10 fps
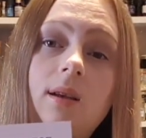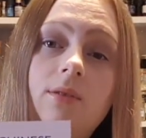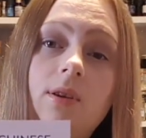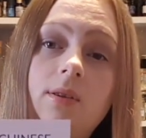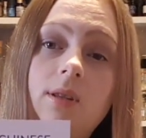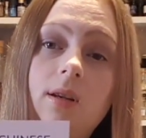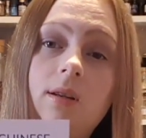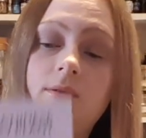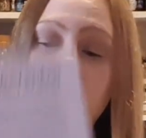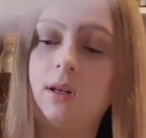I have no idea
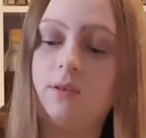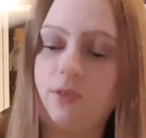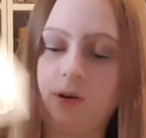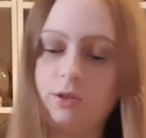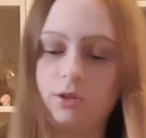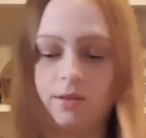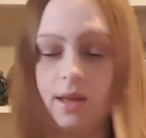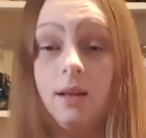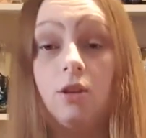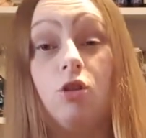if it's going to focus on
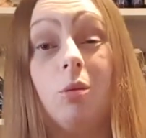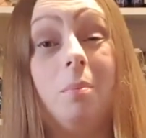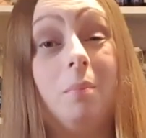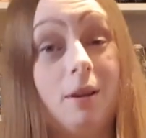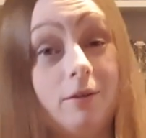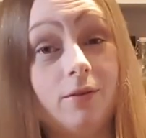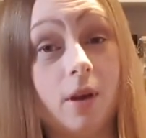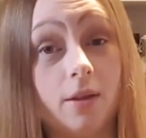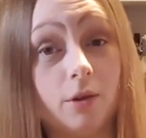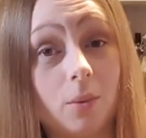that because you're a bit
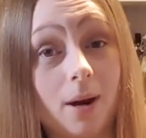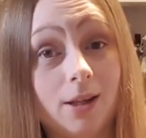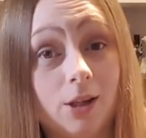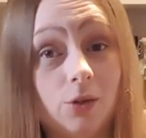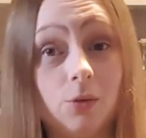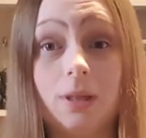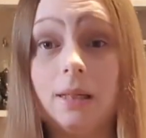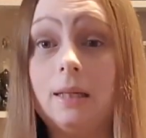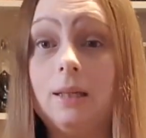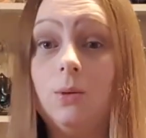further away than usual
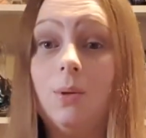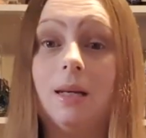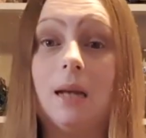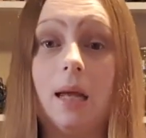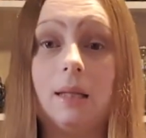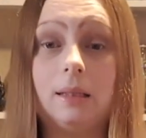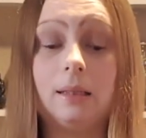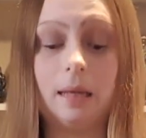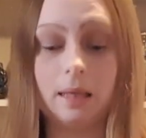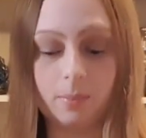today, so you can
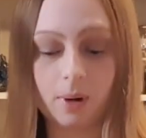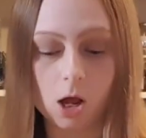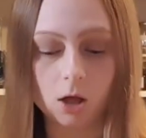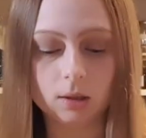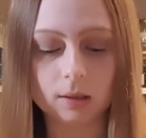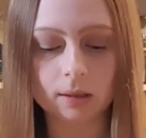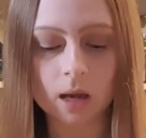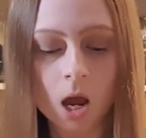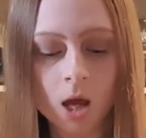see the plants.